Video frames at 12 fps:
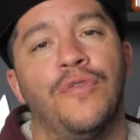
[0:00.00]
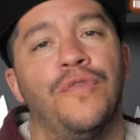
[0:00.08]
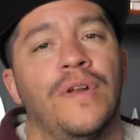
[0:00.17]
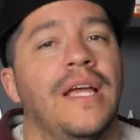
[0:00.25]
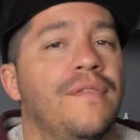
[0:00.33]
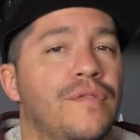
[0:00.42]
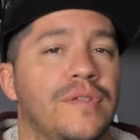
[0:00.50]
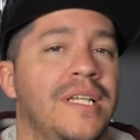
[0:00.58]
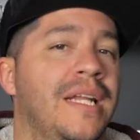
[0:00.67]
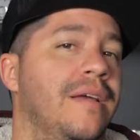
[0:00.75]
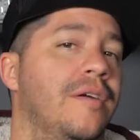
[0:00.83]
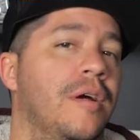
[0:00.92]
flavor
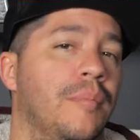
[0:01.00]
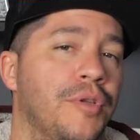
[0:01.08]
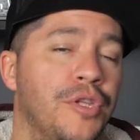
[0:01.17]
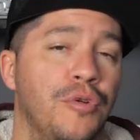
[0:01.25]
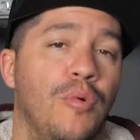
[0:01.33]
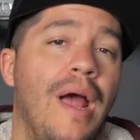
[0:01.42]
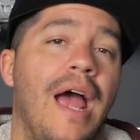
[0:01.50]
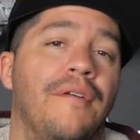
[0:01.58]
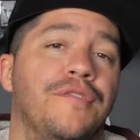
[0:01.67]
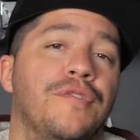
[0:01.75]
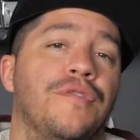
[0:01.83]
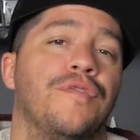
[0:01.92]
didn't come through
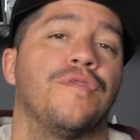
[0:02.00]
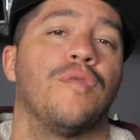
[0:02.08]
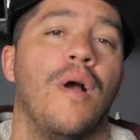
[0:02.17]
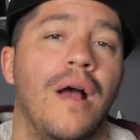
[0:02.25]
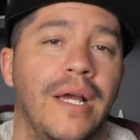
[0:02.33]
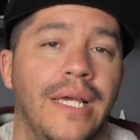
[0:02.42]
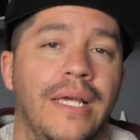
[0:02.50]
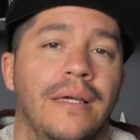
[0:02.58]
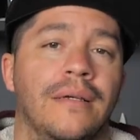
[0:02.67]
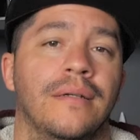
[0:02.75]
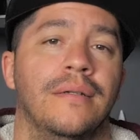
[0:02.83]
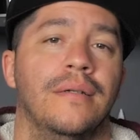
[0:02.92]
after
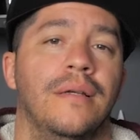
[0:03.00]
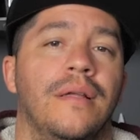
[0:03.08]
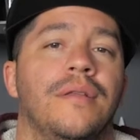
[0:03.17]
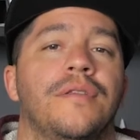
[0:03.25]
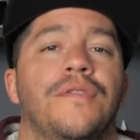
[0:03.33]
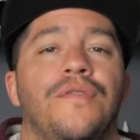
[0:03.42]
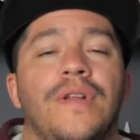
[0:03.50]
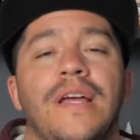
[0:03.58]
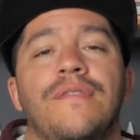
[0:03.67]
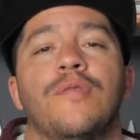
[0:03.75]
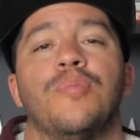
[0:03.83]
frying, the flavor